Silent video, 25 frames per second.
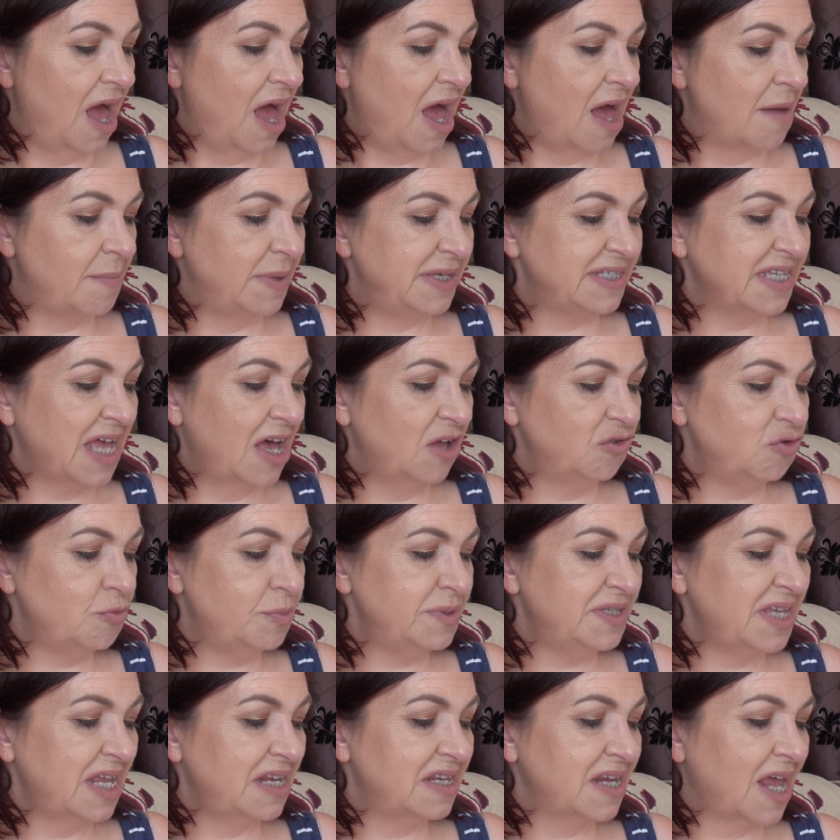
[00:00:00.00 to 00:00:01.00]
It's a
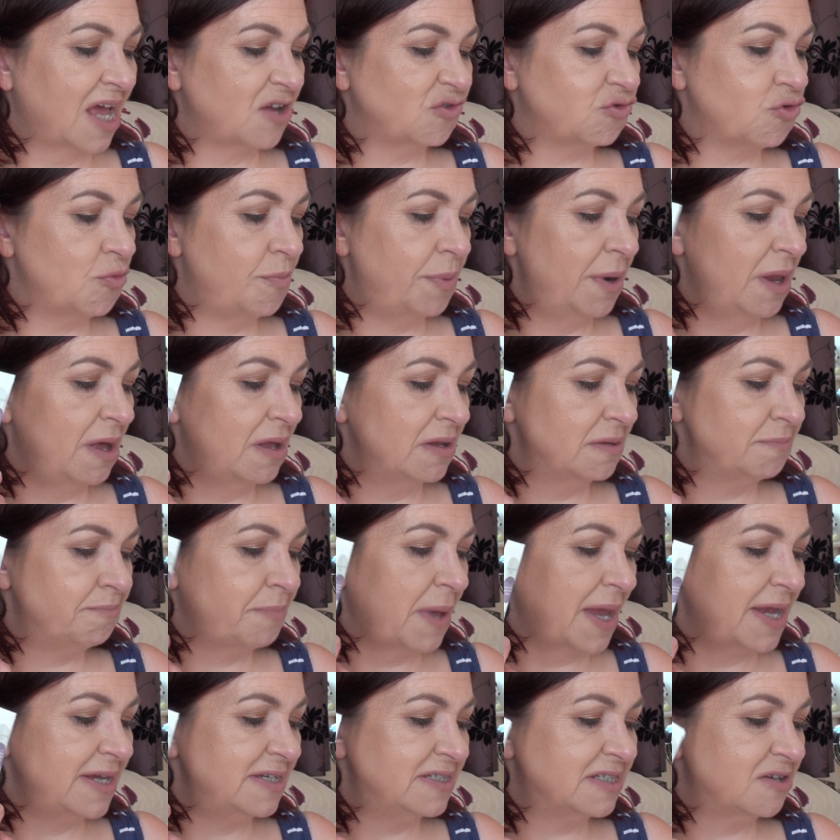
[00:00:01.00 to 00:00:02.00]
100% natural
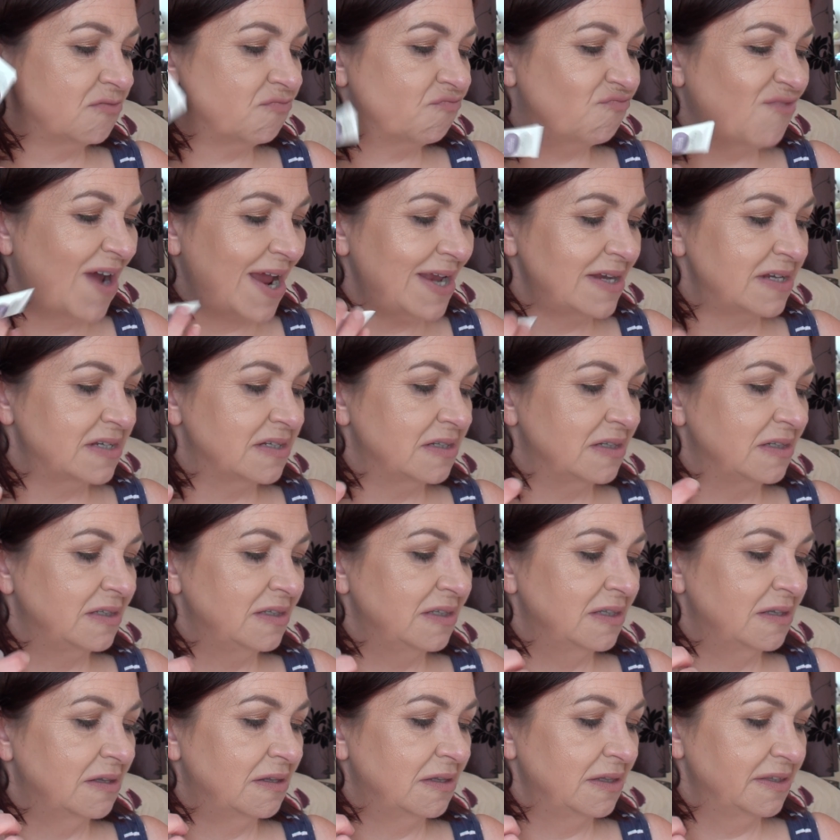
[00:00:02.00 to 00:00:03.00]
plant-based
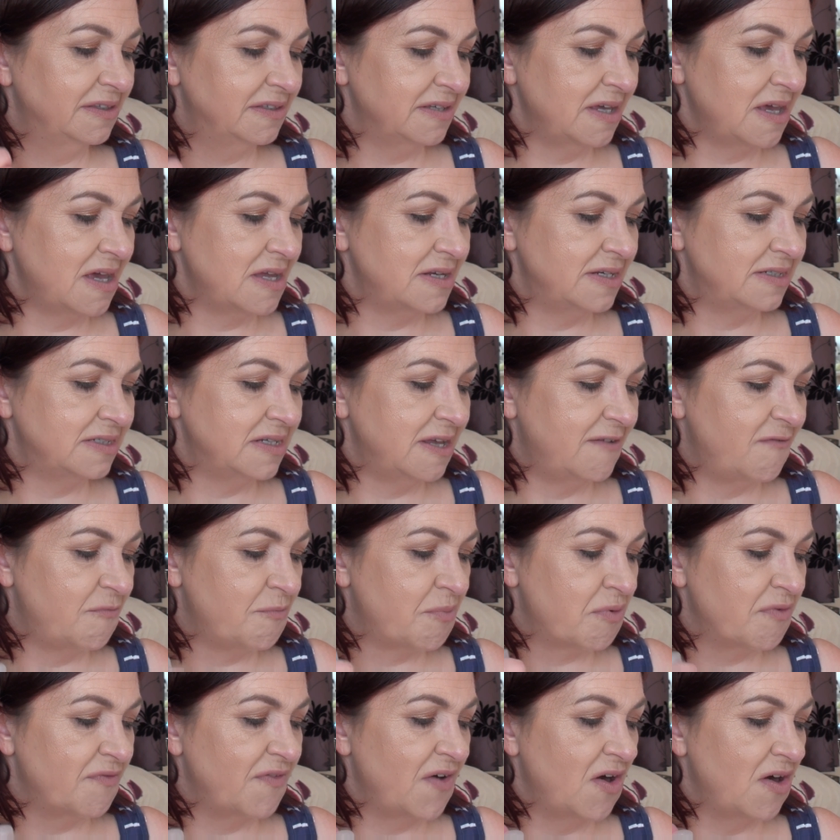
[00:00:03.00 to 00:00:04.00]
retinol alternative,
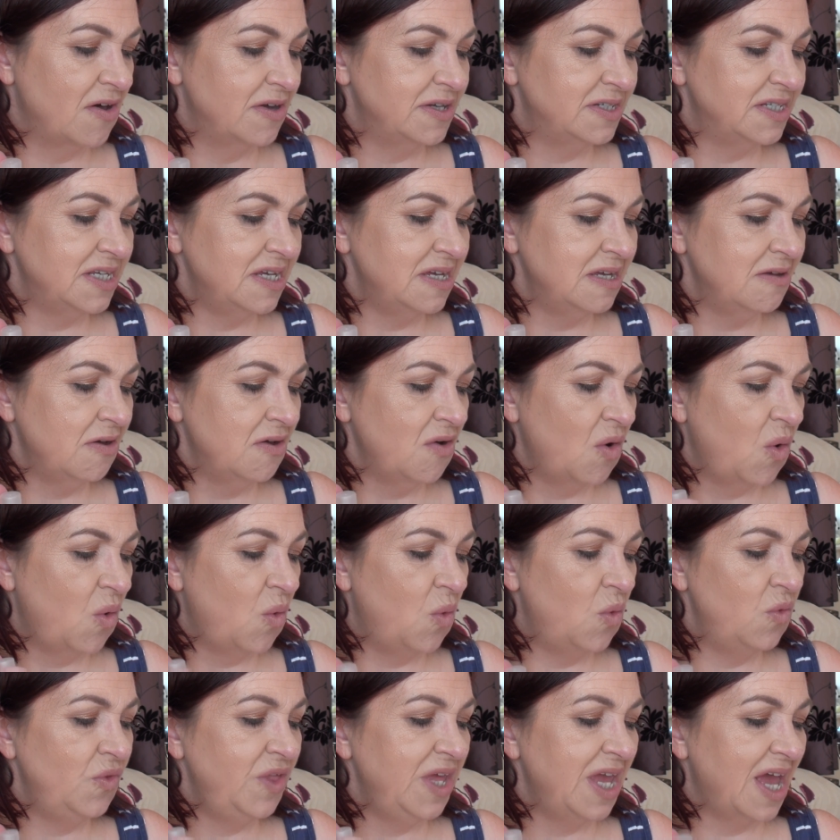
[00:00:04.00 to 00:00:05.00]
providing
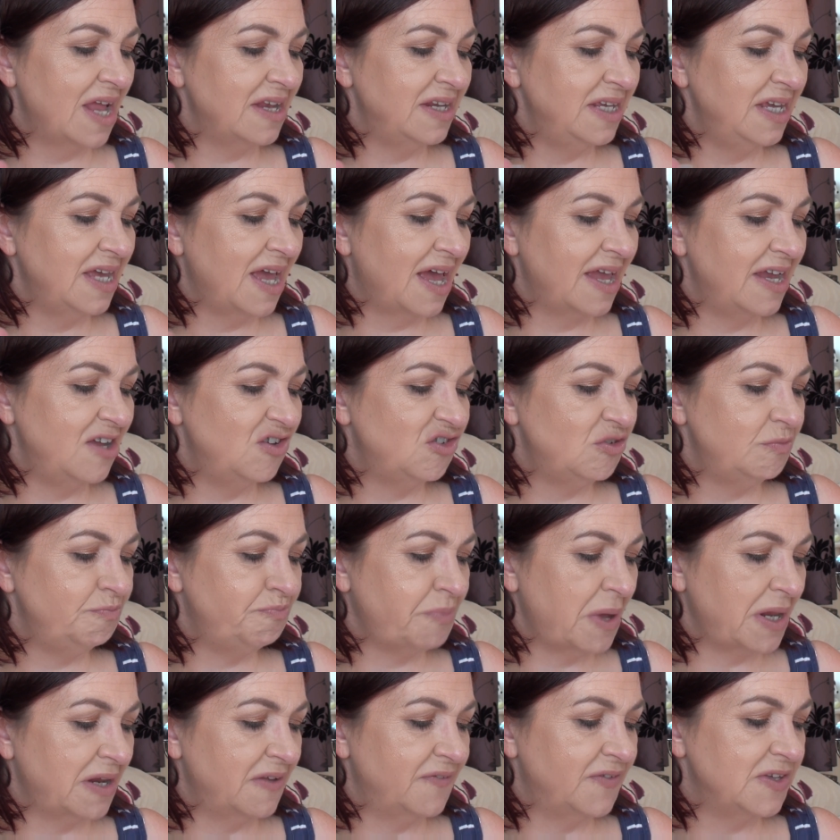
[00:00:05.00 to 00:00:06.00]
all the anti-aging
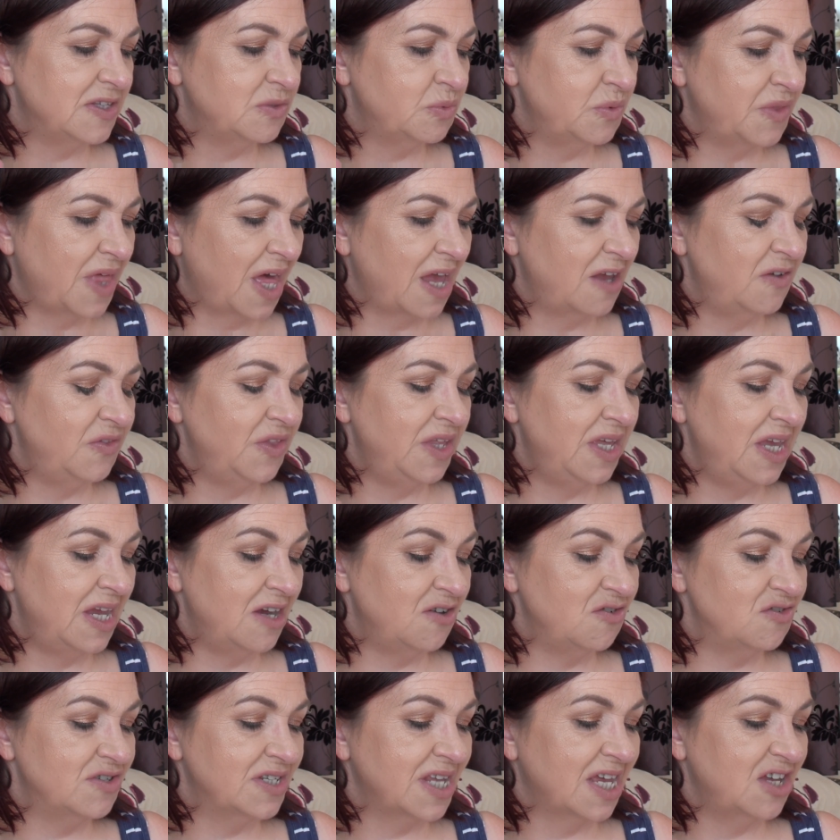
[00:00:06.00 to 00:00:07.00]
benefits without the
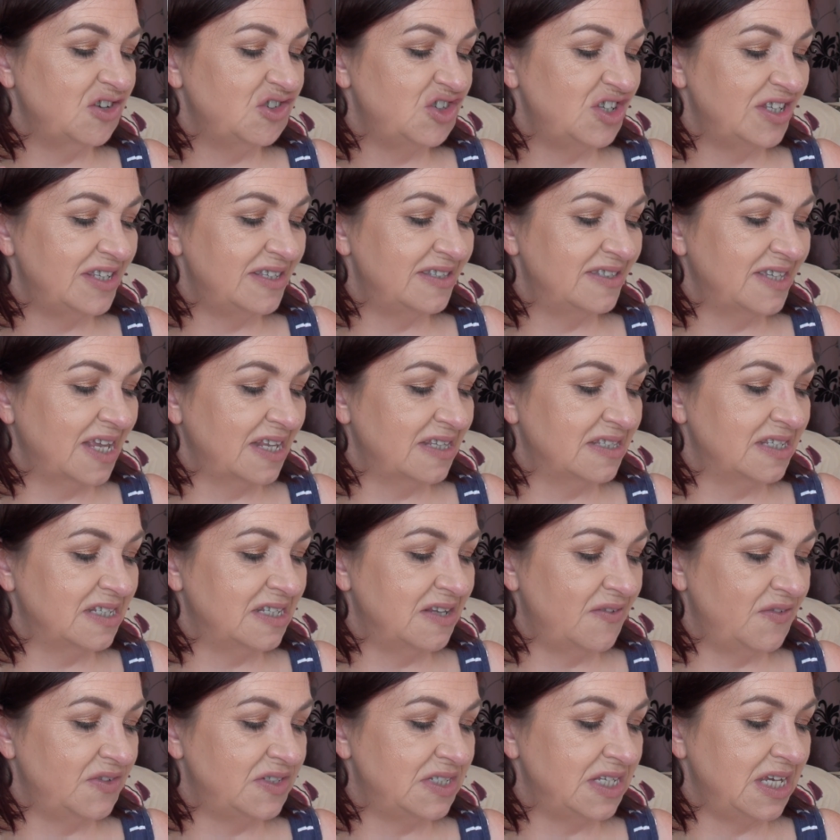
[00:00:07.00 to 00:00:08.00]
irritation and
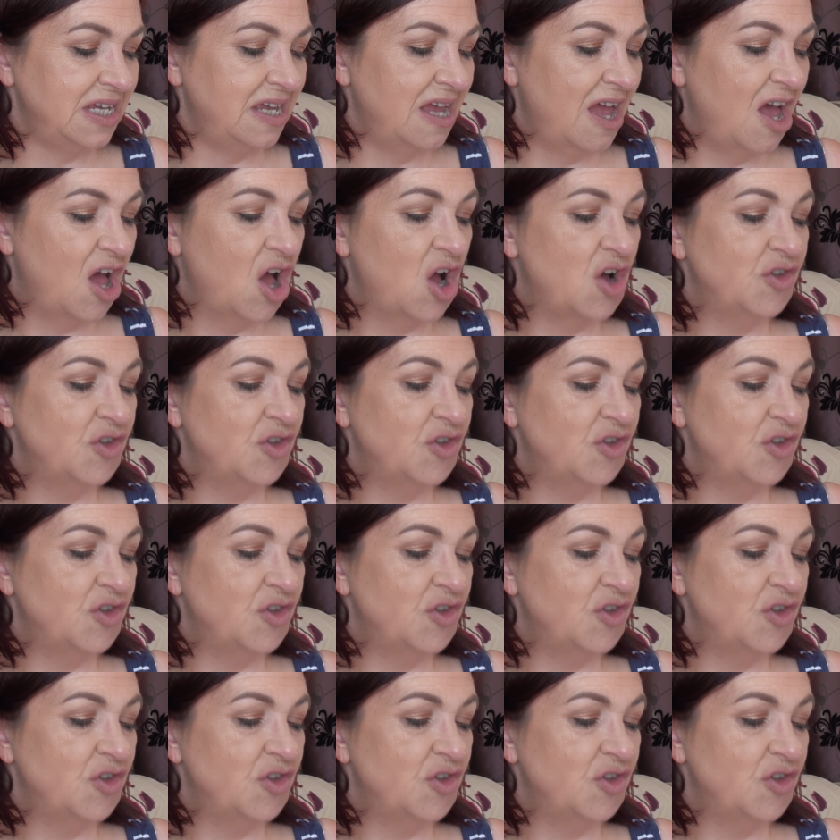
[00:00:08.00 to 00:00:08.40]
sensitivity.